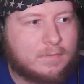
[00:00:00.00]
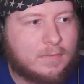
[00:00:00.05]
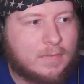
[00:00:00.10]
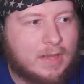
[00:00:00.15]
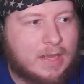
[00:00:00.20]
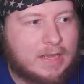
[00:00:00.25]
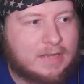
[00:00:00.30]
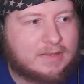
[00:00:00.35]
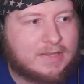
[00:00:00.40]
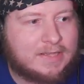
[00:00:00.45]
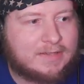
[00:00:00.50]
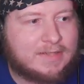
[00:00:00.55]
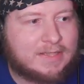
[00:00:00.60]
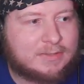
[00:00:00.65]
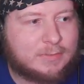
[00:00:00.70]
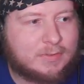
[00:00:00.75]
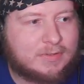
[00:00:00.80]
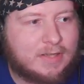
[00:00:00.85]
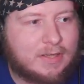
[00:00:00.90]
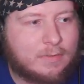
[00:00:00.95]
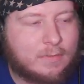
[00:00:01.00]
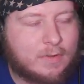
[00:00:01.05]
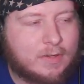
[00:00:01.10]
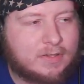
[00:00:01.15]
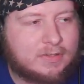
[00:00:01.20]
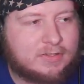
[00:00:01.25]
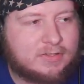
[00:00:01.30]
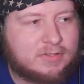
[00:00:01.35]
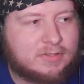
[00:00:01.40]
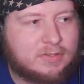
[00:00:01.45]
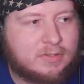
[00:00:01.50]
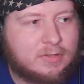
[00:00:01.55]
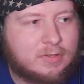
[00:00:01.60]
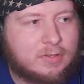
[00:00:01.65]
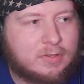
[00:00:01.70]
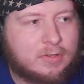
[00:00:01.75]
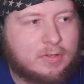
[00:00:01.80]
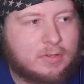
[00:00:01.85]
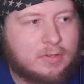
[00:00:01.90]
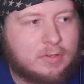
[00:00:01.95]
I think that's what that was.
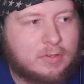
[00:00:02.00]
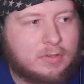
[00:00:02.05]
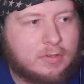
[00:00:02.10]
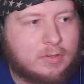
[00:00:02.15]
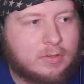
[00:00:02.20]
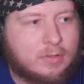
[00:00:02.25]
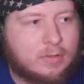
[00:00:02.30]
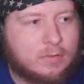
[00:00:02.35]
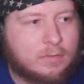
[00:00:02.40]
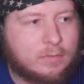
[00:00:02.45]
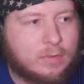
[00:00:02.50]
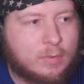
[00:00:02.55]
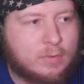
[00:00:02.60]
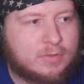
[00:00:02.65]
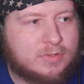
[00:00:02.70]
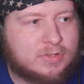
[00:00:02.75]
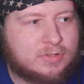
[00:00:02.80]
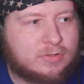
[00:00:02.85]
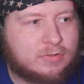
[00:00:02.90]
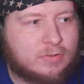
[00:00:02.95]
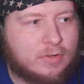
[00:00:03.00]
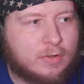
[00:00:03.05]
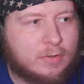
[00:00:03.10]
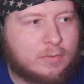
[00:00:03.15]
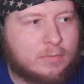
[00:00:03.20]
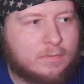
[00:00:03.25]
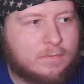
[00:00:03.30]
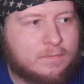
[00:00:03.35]
What was just thrown?